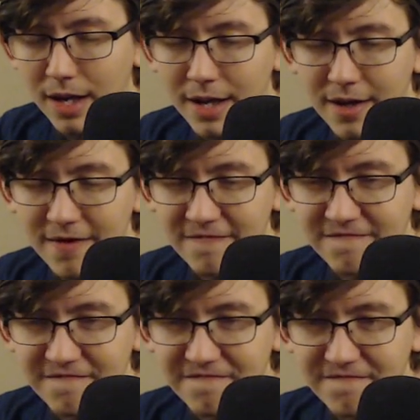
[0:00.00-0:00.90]

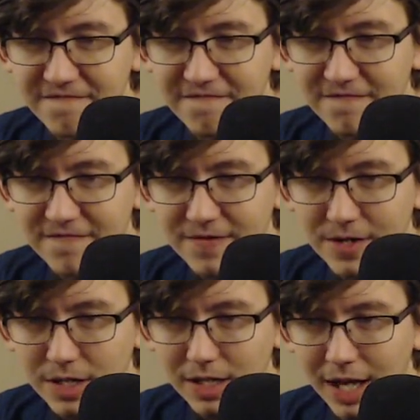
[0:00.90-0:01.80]
I've
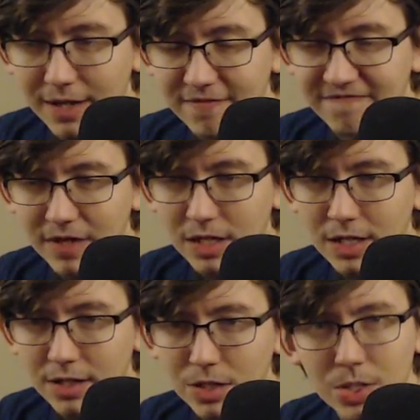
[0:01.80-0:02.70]
kind of faded
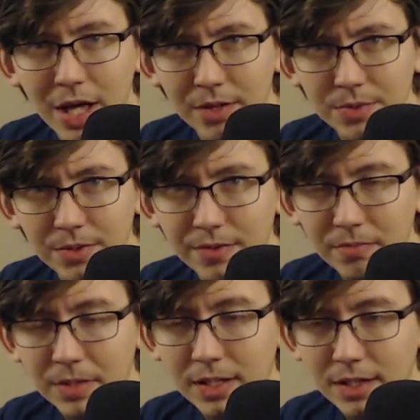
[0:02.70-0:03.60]
into the shadows a
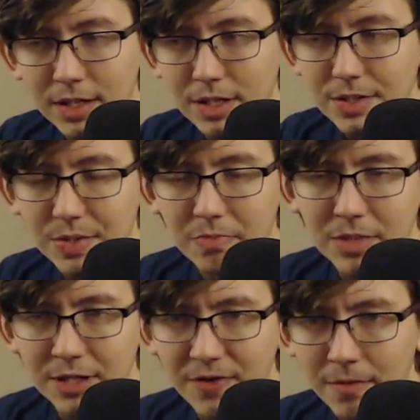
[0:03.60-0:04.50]
little bit doesn't
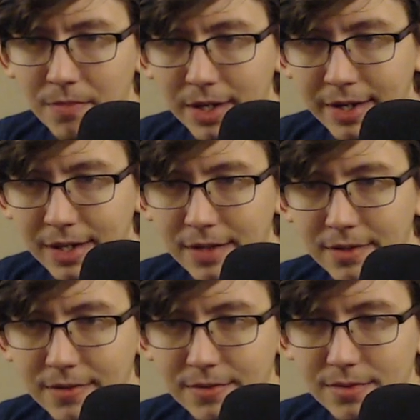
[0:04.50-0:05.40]
mean that I'm not
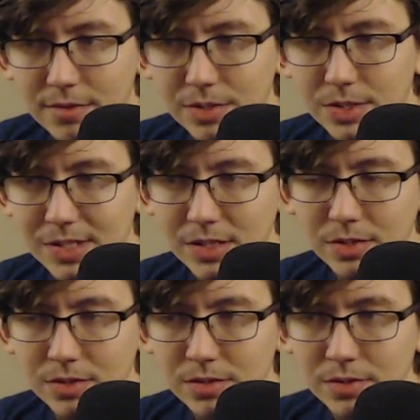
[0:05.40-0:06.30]

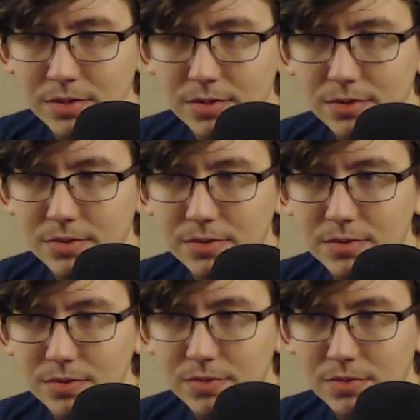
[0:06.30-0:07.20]
still,
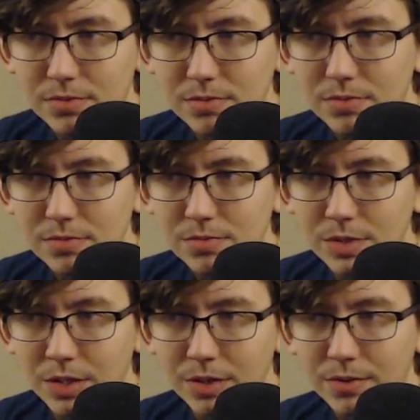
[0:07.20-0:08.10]

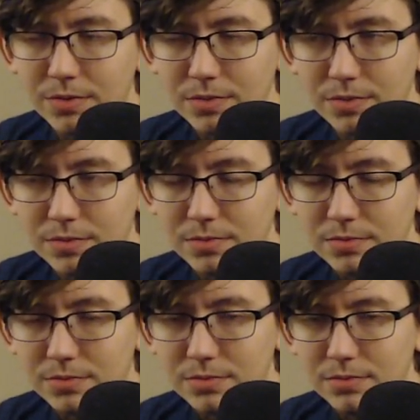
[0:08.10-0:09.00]
a
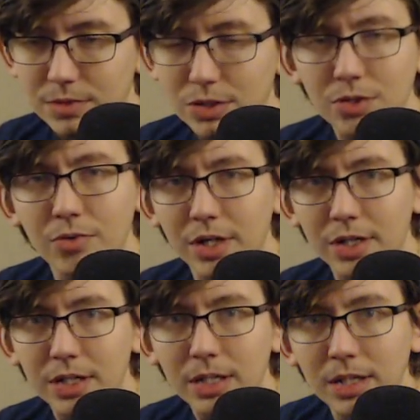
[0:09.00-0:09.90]
good
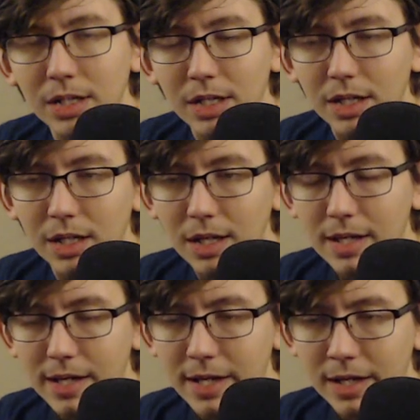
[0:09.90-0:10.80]
runner.
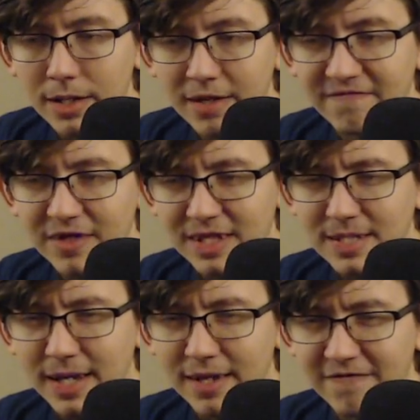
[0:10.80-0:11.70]
And I feel like
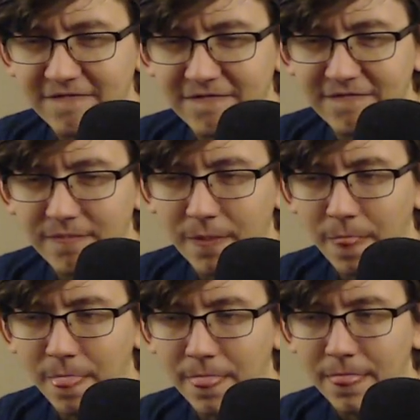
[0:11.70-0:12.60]
that's kind of
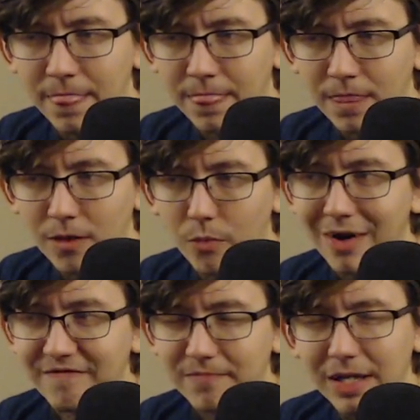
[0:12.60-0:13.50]

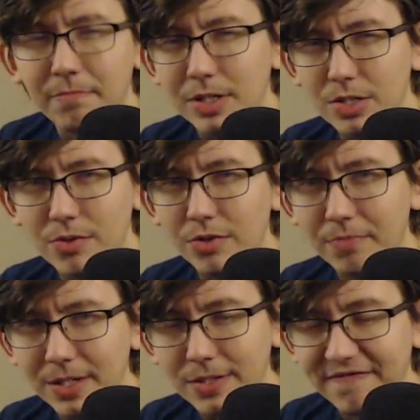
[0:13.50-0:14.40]
where I've kind of
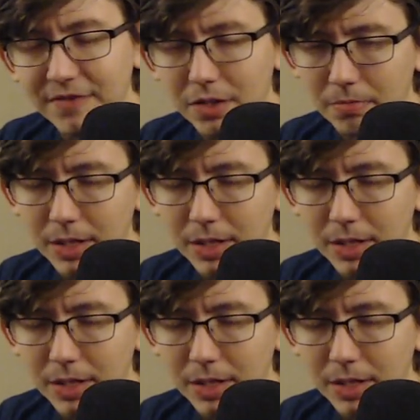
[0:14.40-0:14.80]
pigeonholed myself a little